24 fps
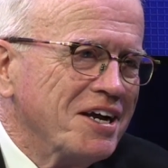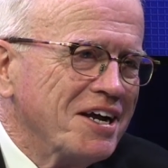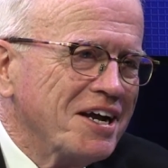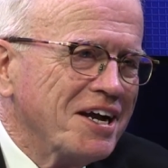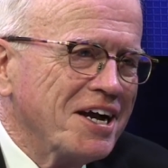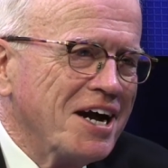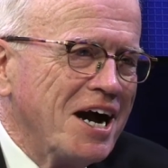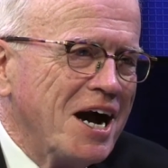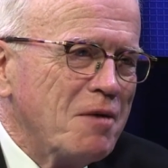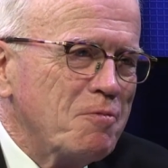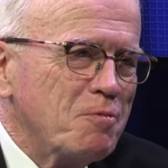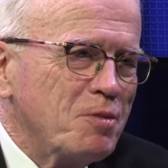
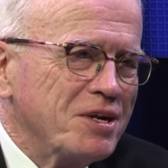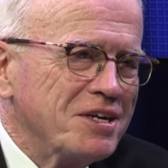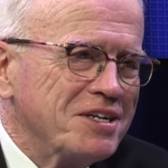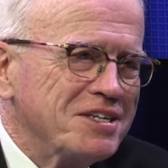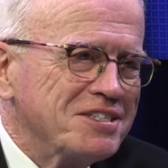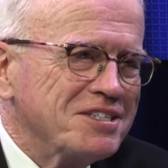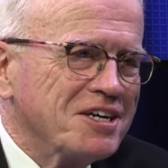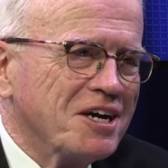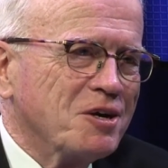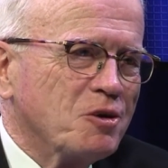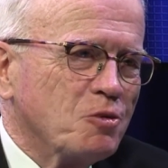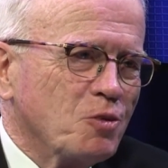
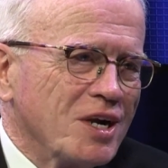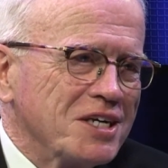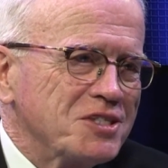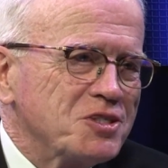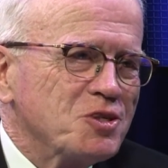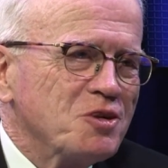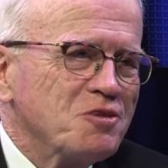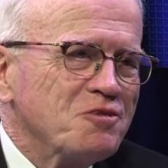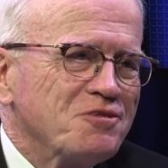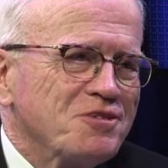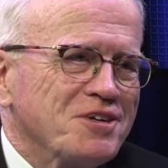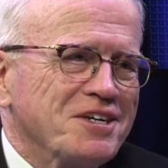competent,
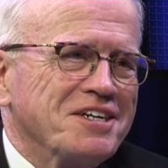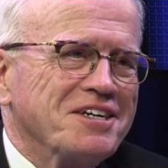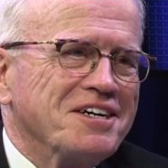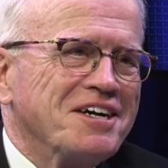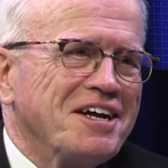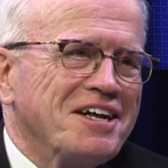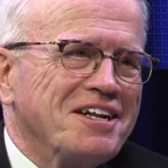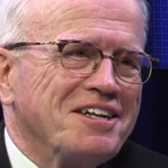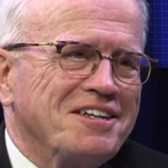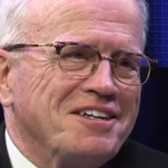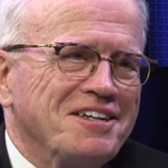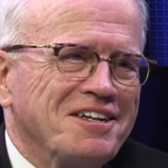aggressive
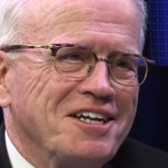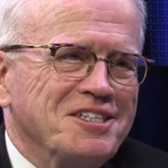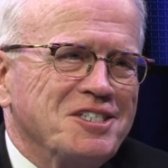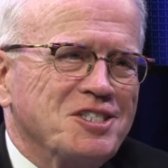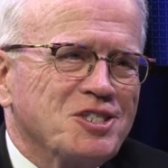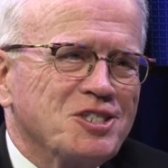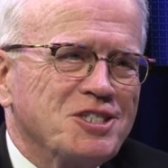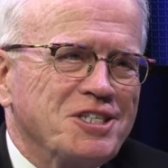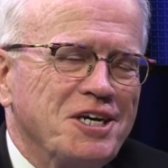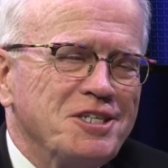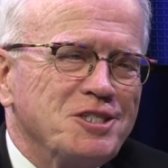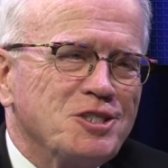
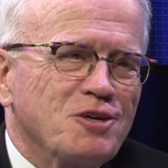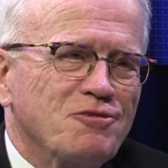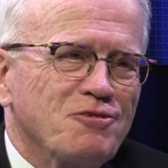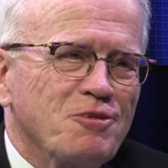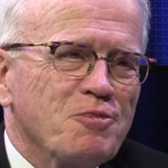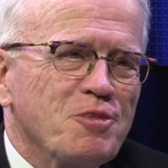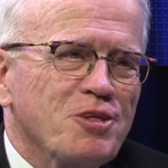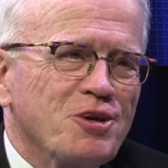legislature from